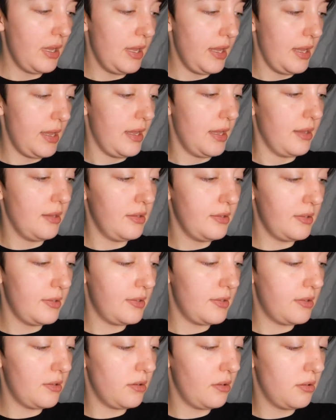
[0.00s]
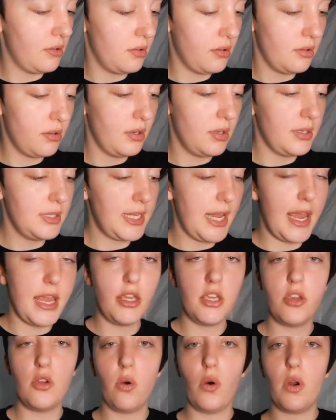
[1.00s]
is
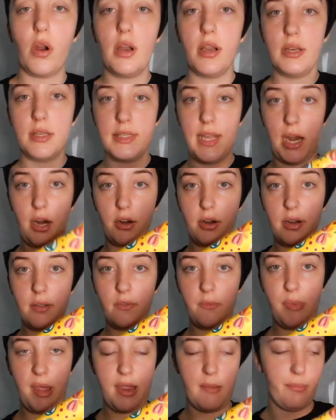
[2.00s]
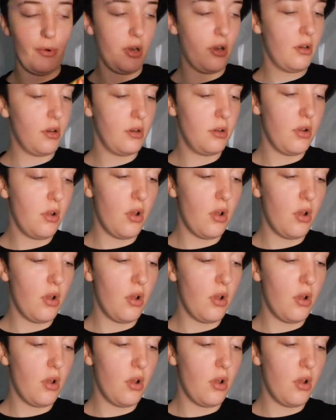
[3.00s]
take your decorative paper.